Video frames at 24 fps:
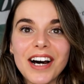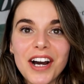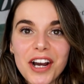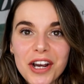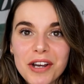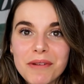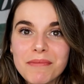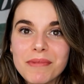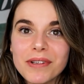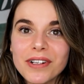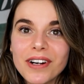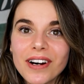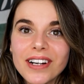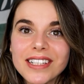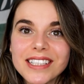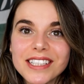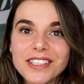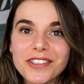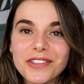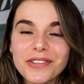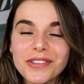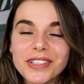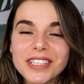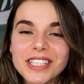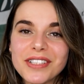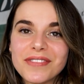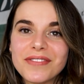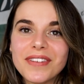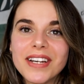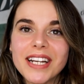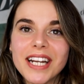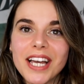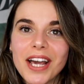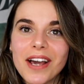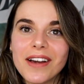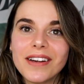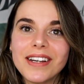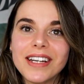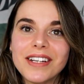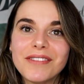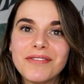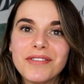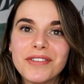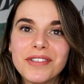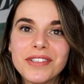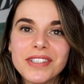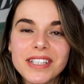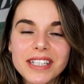I hope you guys enjoyed this video.
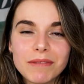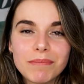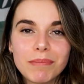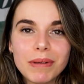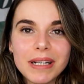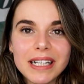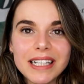If you did,